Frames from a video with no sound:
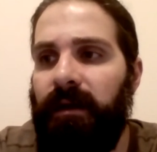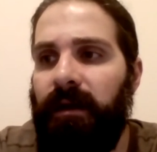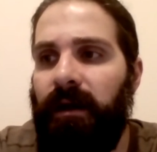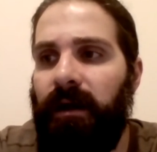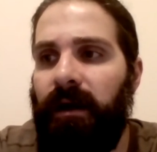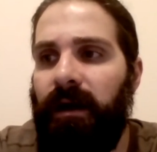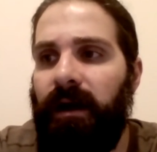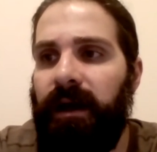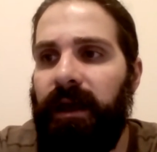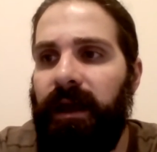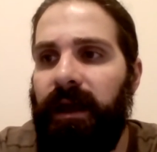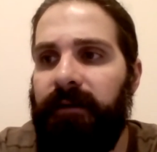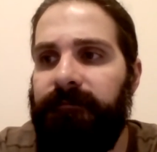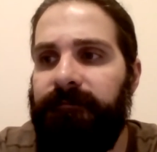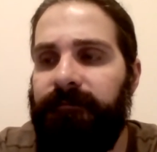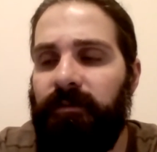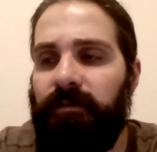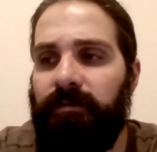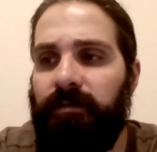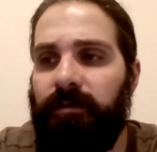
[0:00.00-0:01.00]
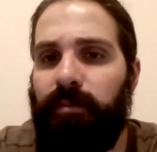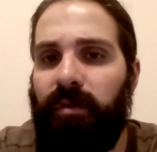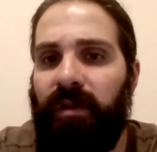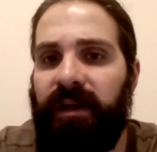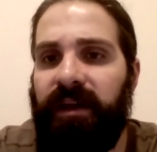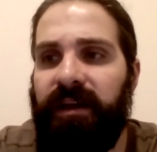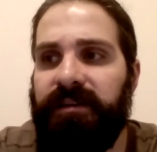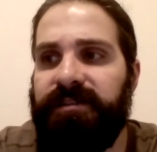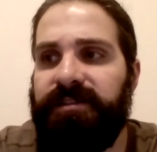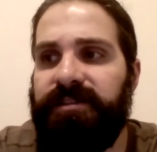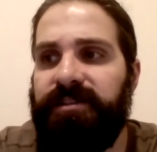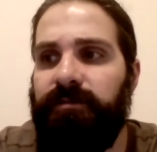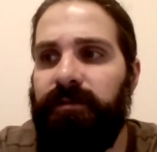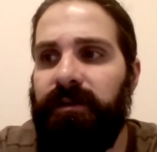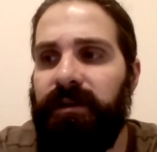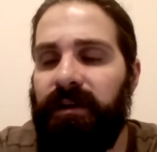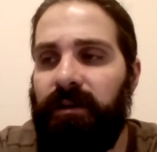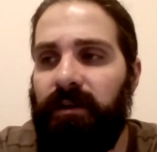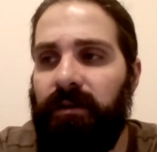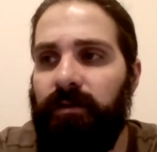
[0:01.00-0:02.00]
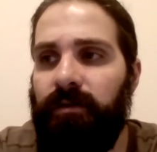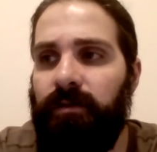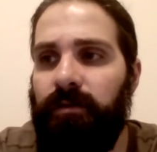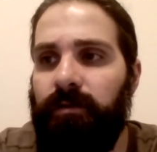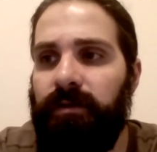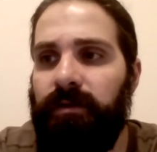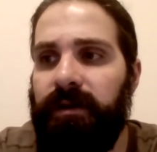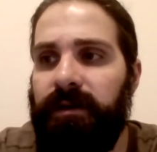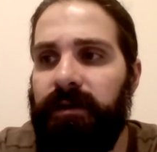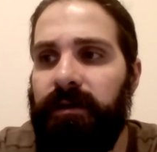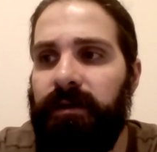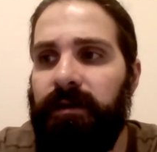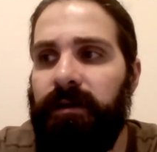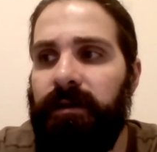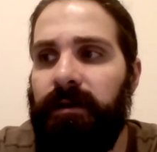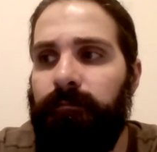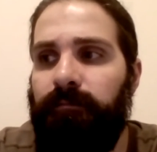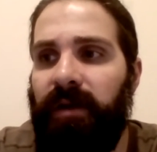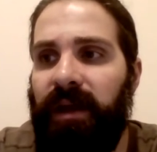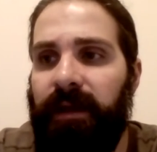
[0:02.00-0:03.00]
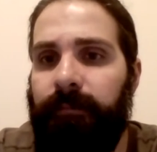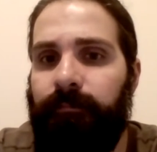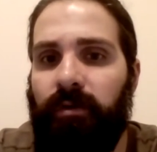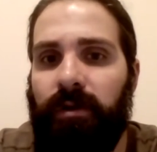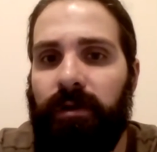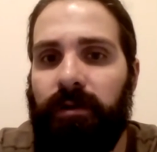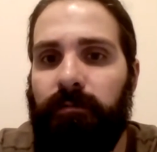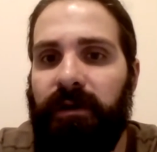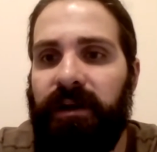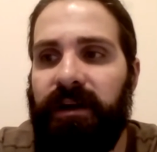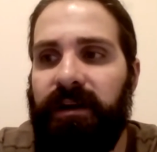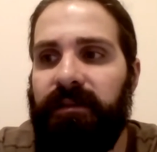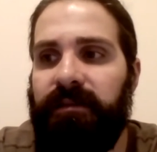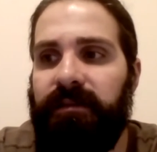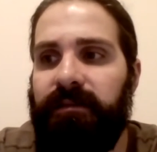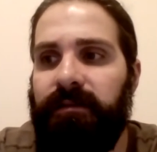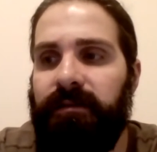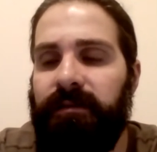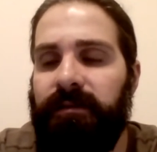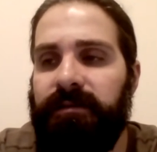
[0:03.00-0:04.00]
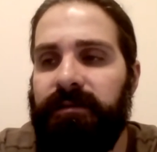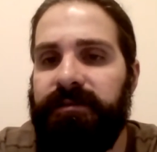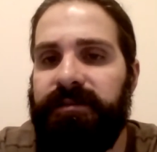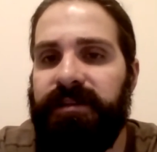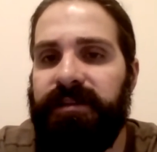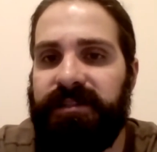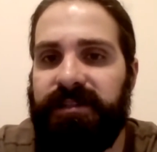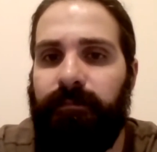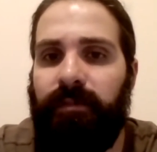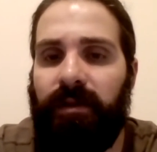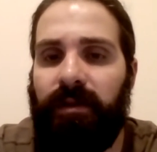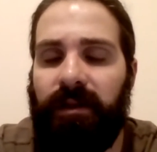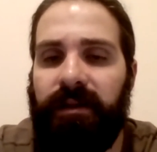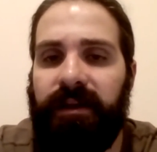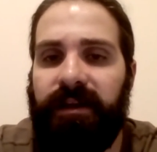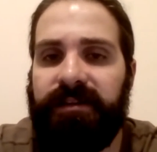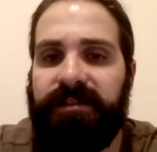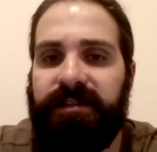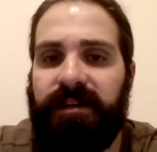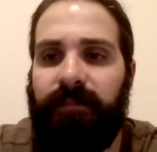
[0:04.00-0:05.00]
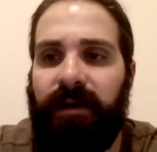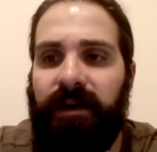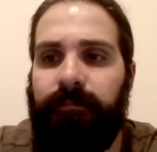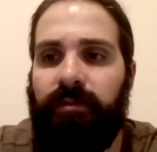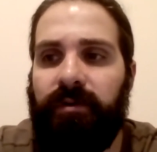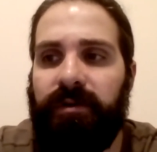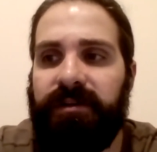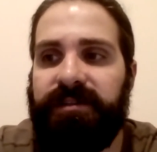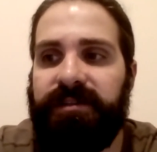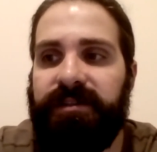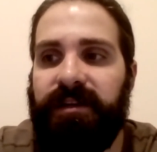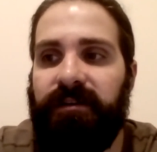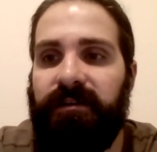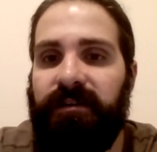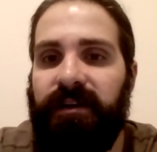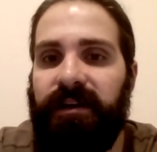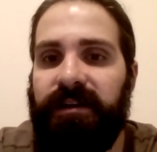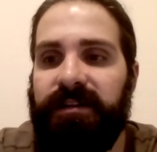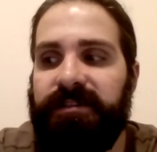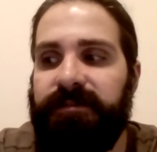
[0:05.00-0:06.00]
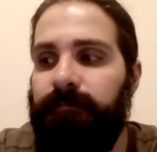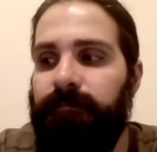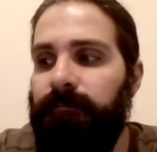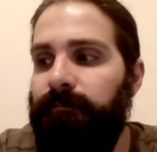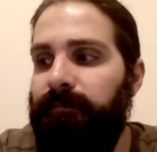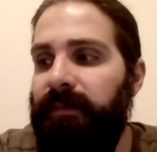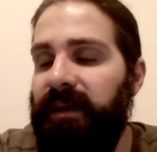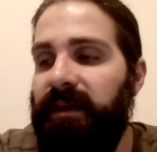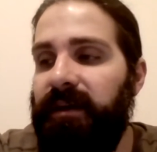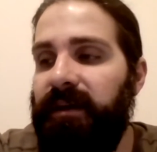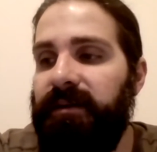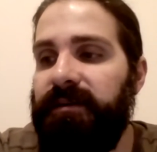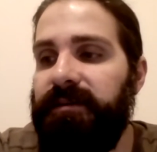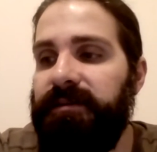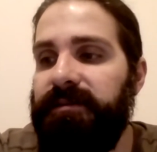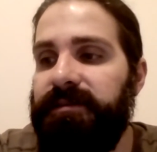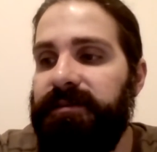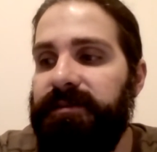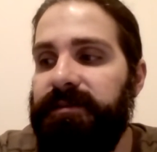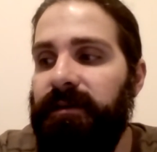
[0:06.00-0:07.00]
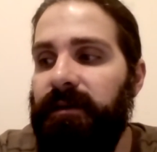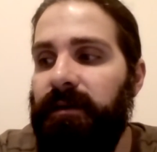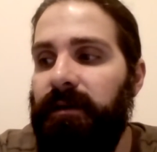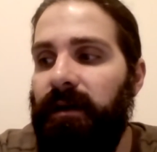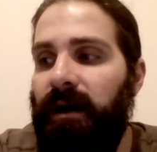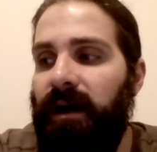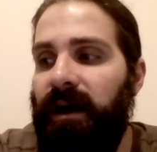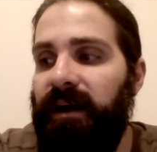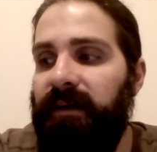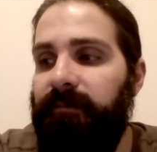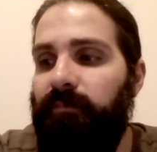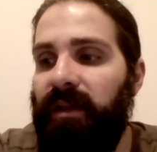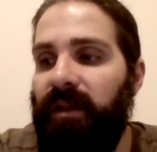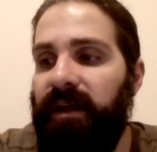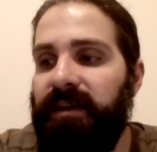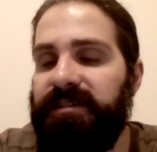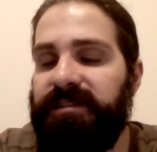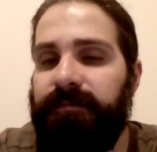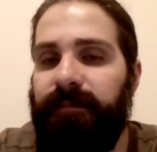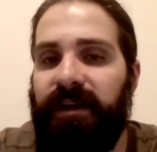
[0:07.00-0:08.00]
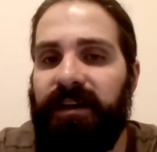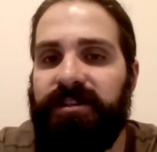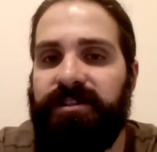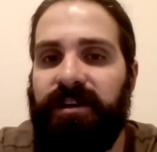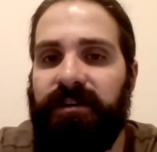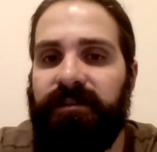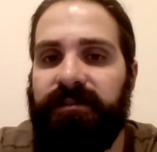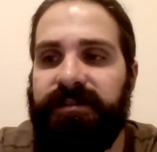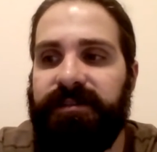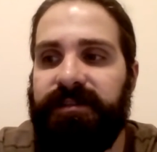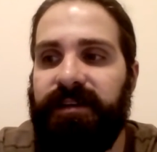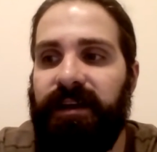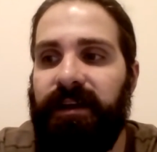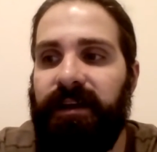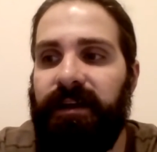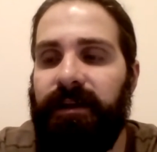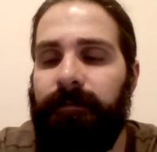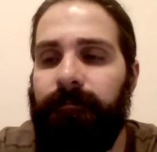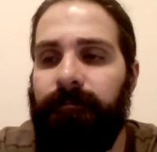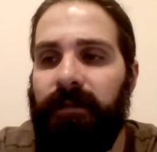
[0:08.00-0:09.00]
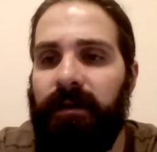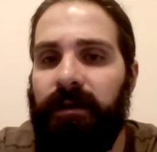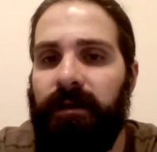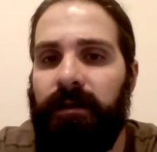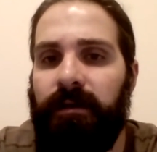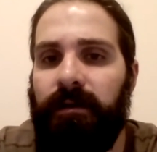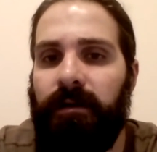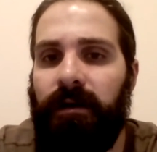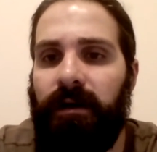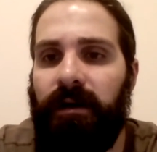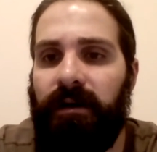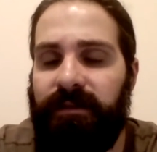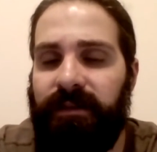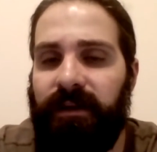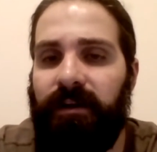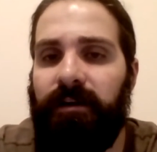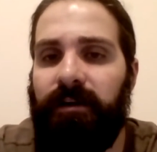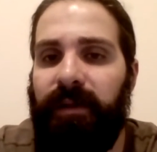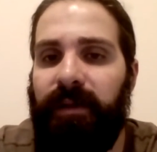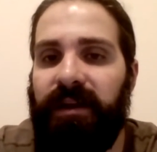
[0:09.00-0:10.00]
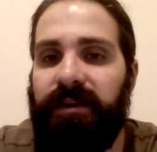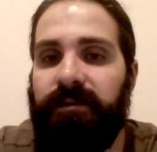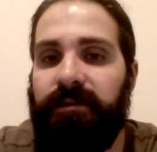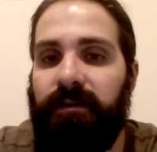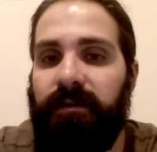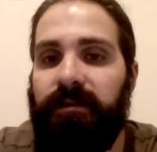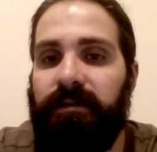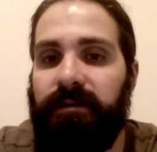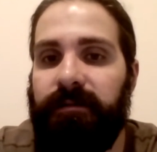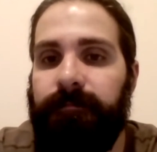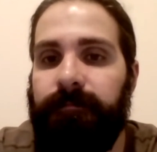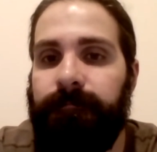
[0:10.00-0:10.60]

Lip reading: I have further plans to include people with disabilities in my book series because I have plans to make Chelsea a therapy dog.